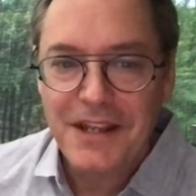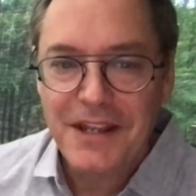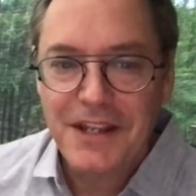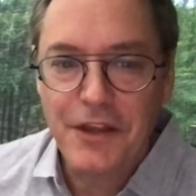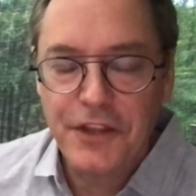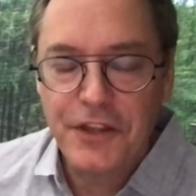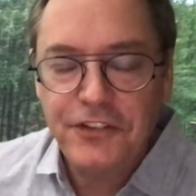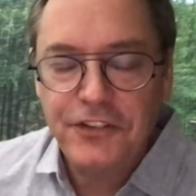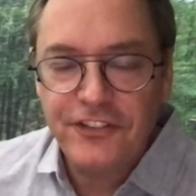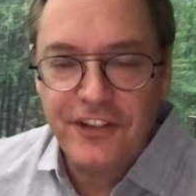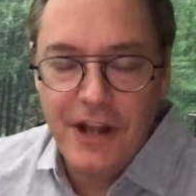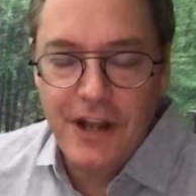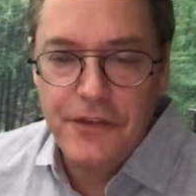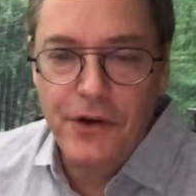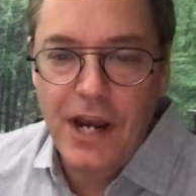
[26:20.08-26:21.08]
Yeah, this is
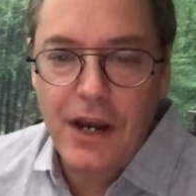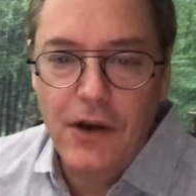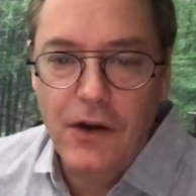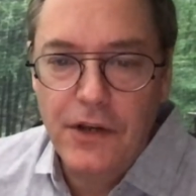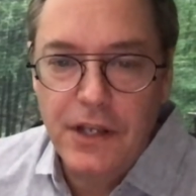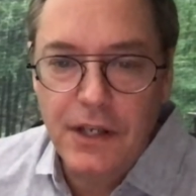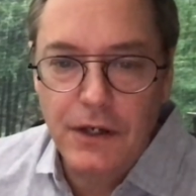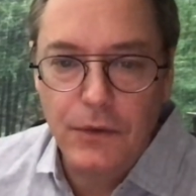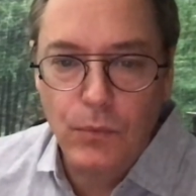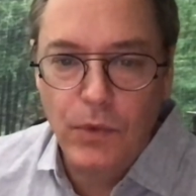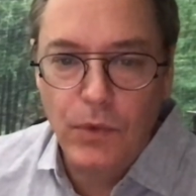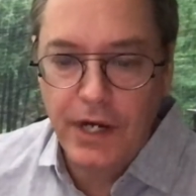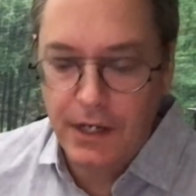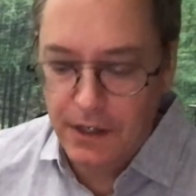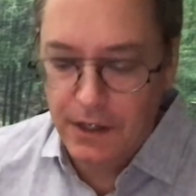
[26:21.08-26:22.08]
another area
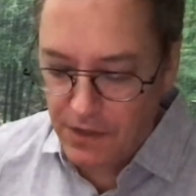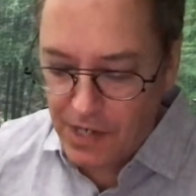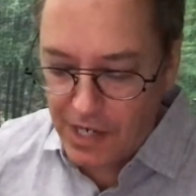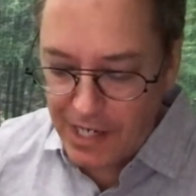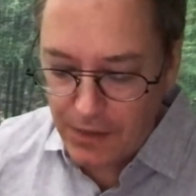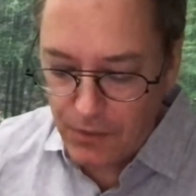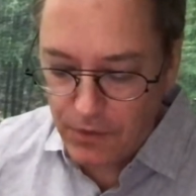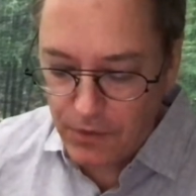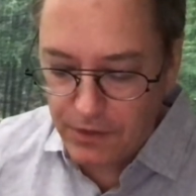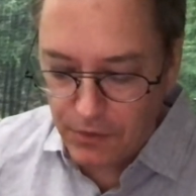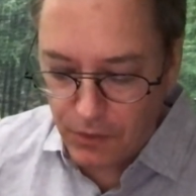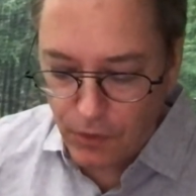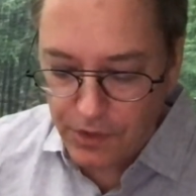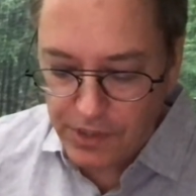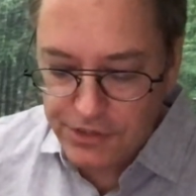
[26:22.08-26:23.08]
where
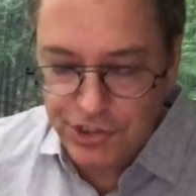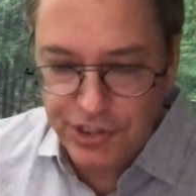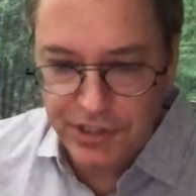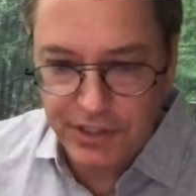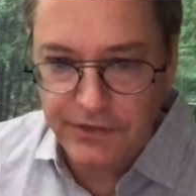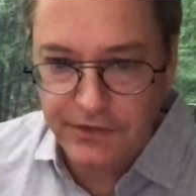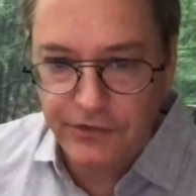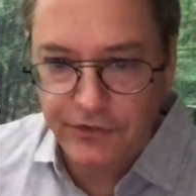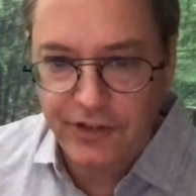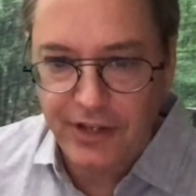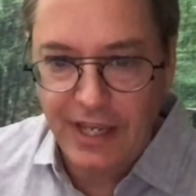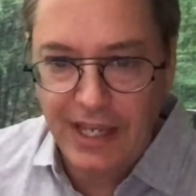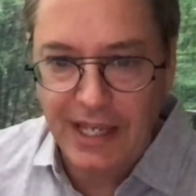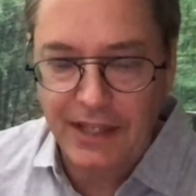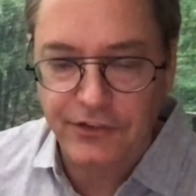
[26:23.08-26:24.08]
our origins
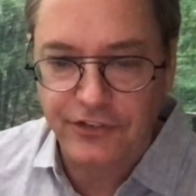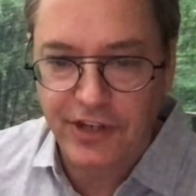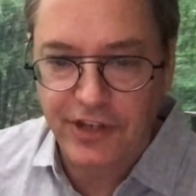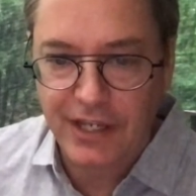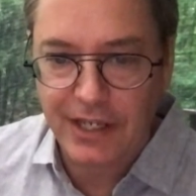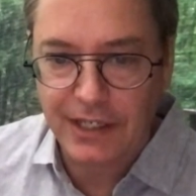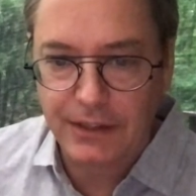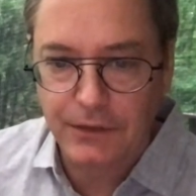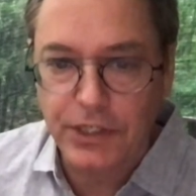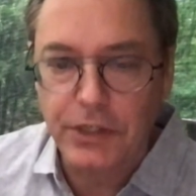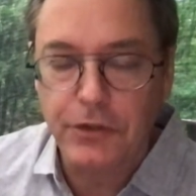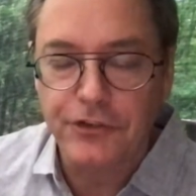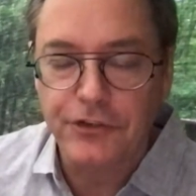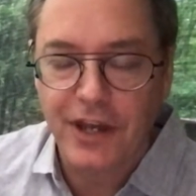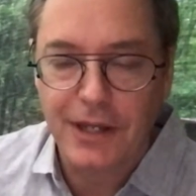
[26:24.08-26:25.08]
as a
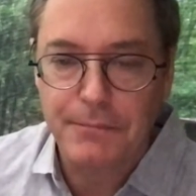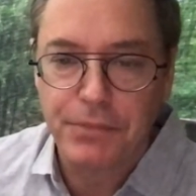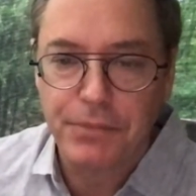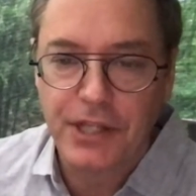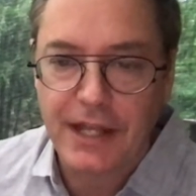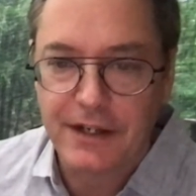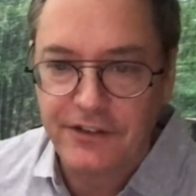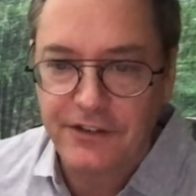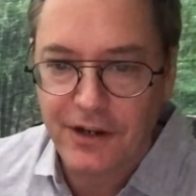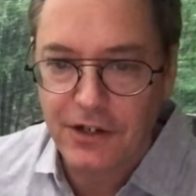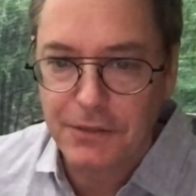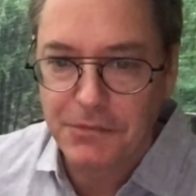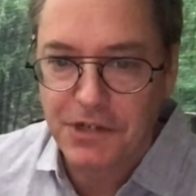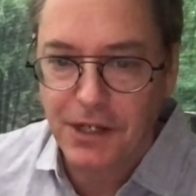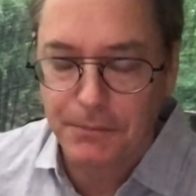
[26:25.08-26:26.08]
real-time
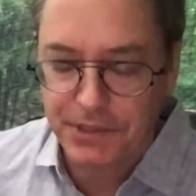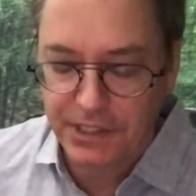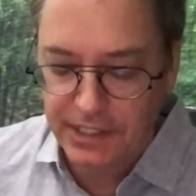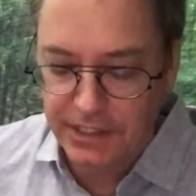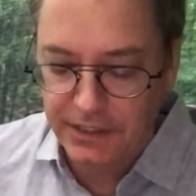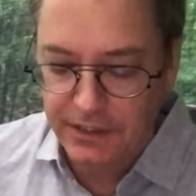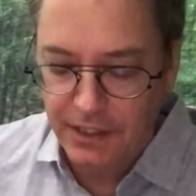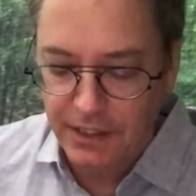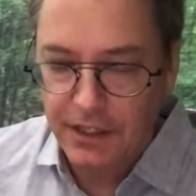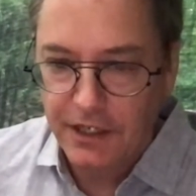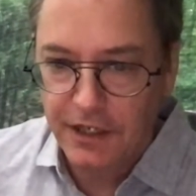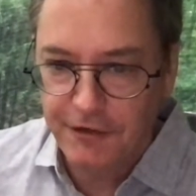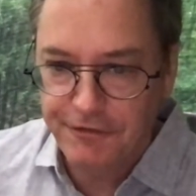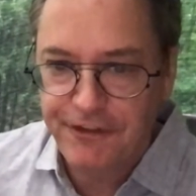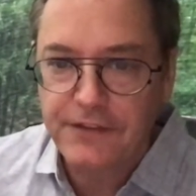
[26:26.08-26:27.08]
planetarium company
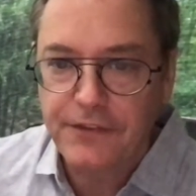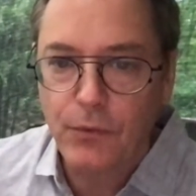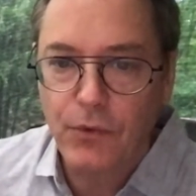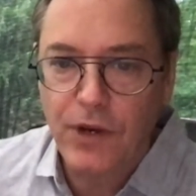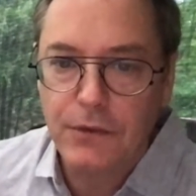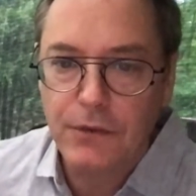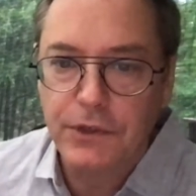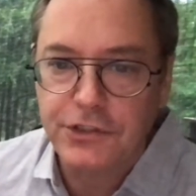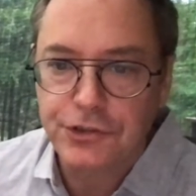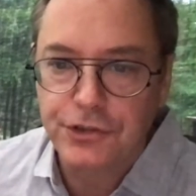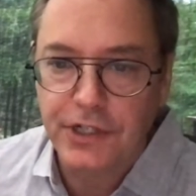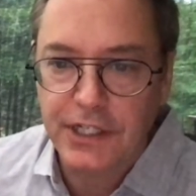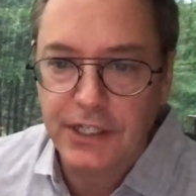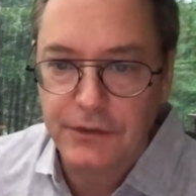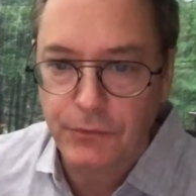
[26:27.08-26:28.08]
affect the way we
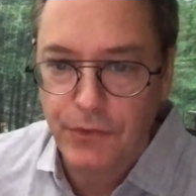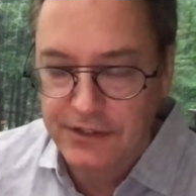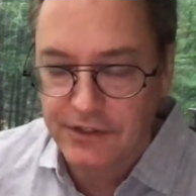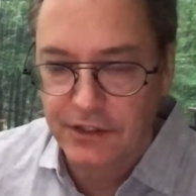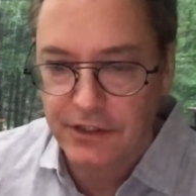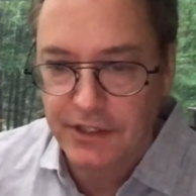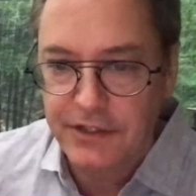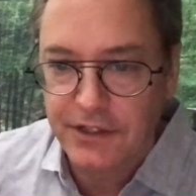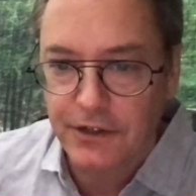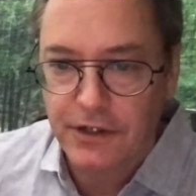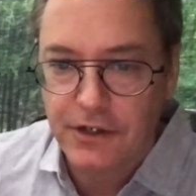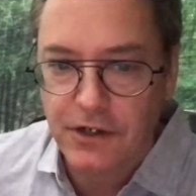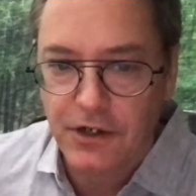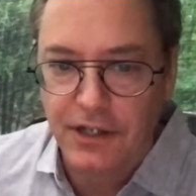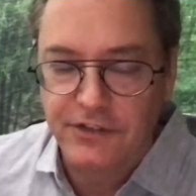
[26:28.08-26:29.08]
treat
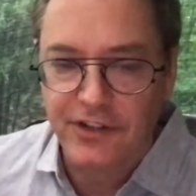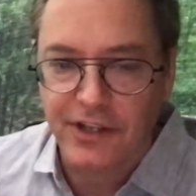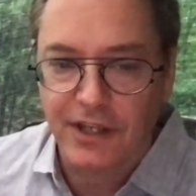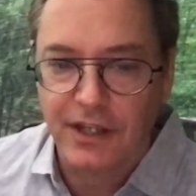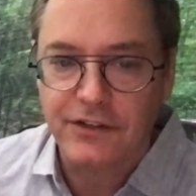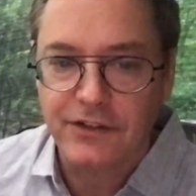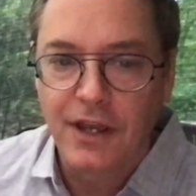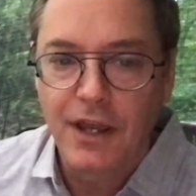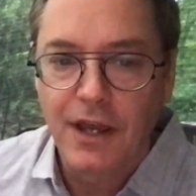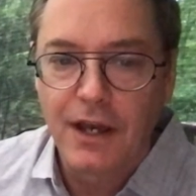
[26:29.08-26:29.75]
rectilinear content.